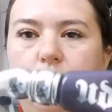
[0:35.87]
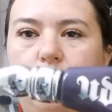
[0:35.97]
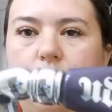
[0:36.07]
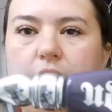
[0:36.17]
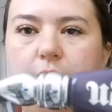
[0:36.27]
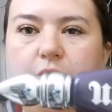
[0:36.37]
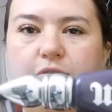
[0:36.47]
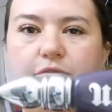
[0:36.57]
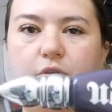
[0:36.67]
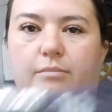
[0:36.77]
Primer
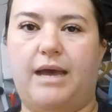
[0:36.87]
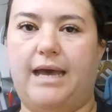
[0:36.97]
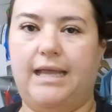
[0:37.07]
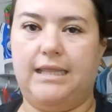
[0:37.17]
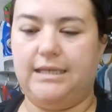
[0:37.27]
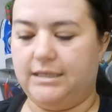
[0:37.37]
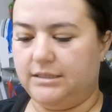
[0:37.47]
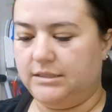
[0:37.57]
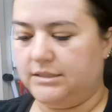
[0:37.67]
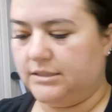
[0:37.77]
for my
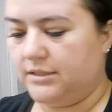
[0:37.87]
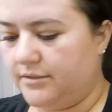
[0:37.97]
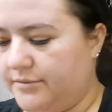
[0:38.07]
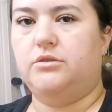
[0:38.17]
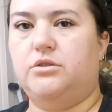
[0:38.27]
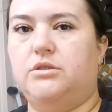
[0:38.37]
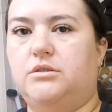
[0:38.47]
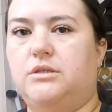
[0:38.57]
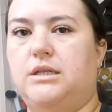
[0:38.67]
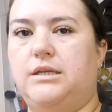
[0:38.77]
eyelids.
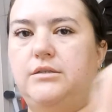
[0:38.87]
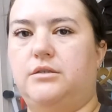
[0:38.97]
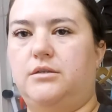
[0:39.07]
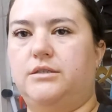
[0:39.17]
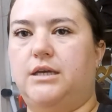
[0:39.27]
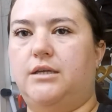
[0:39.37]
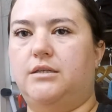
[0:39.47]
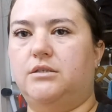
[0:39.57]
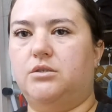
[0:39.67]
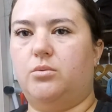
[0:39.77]
Just a little
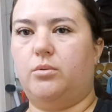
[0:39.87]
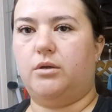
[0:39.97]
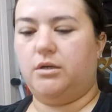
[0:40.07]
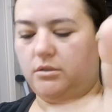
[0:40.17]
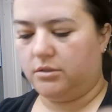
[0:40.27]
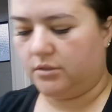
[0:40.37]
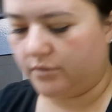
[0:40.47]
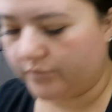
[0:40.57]
tiny squirt.